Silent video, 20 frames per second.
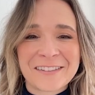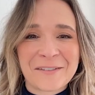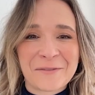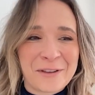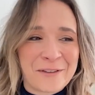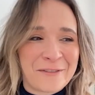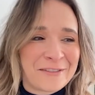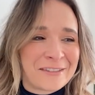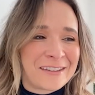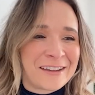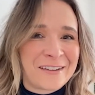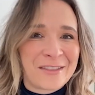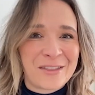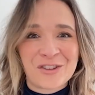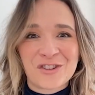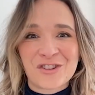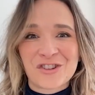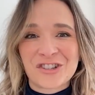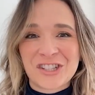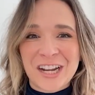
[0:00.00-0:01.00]
we've seen
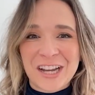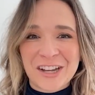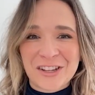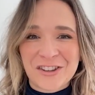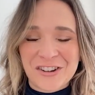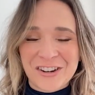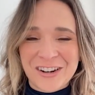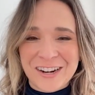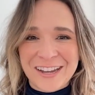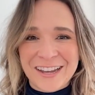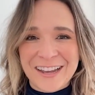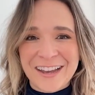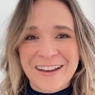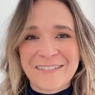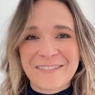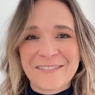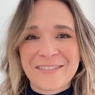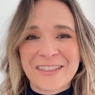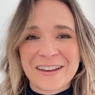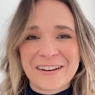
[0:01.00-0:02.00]
the trajectory
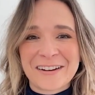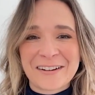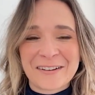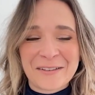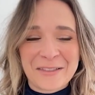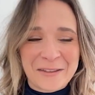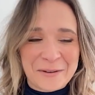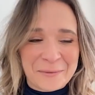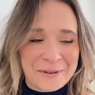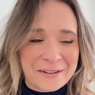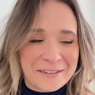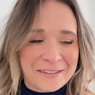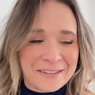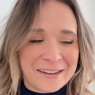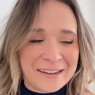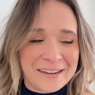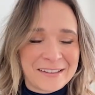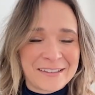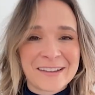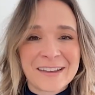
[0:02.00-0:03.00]
of their
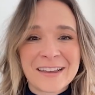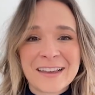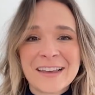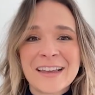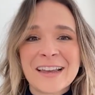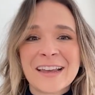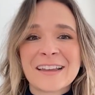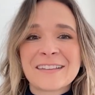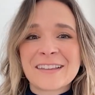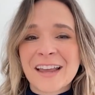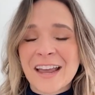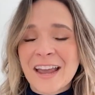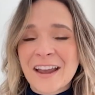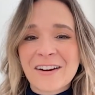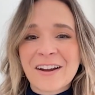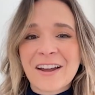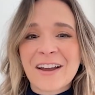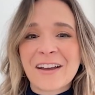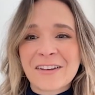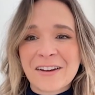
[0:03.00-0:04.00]
business. It's a hair
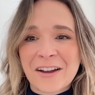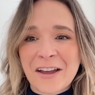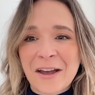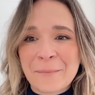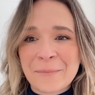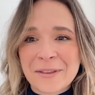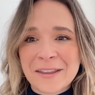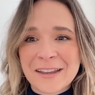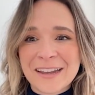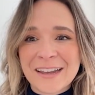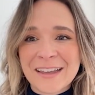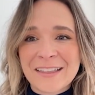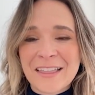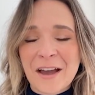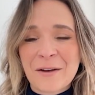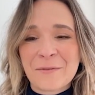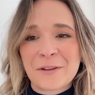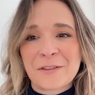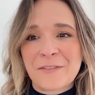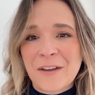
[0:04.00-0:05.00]
color company
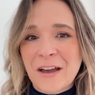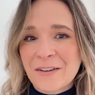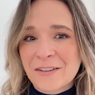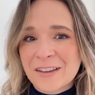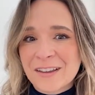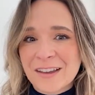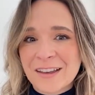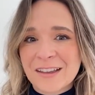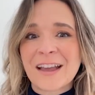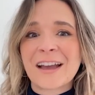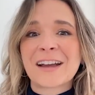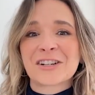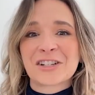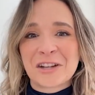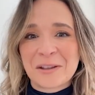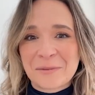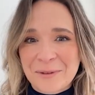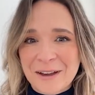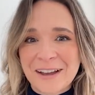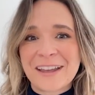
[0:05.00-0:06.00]
that was founded
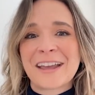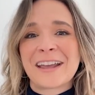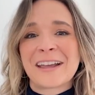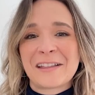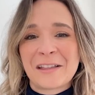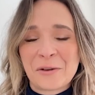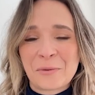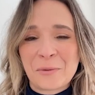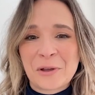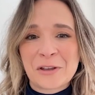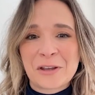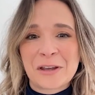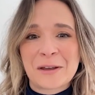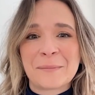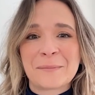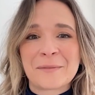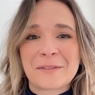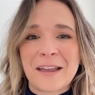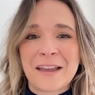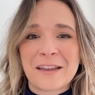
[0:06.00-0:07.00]
actually by Haley
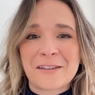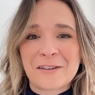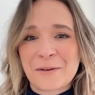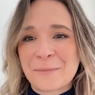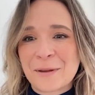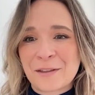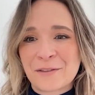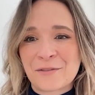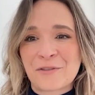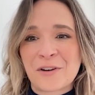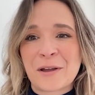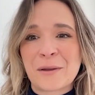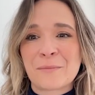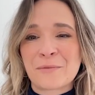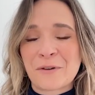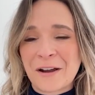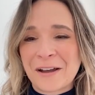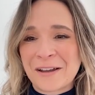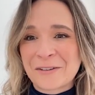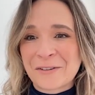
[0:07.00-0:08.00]
Williams and her best friend
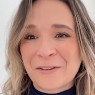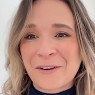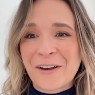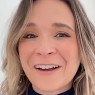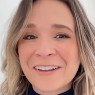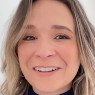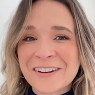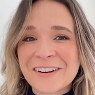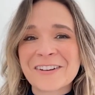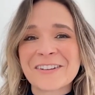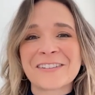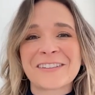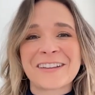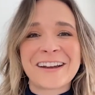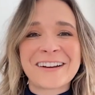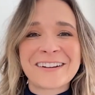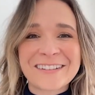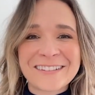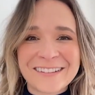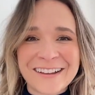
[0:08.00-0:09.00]
Brian O'Connor, who's a
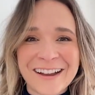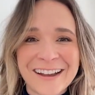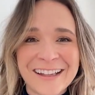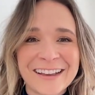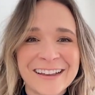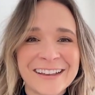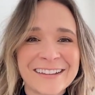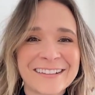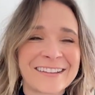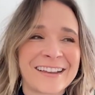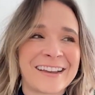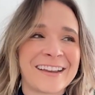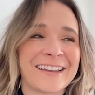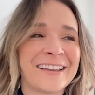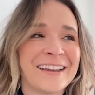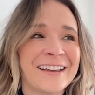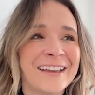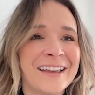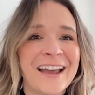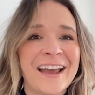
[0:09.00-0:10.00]
hairstylist. And
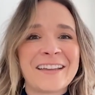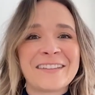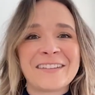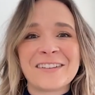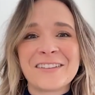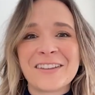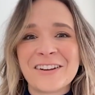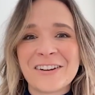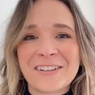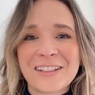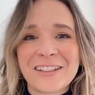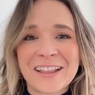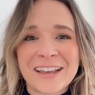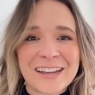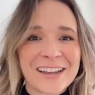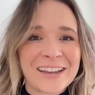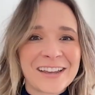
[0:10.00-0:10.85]
as you know, like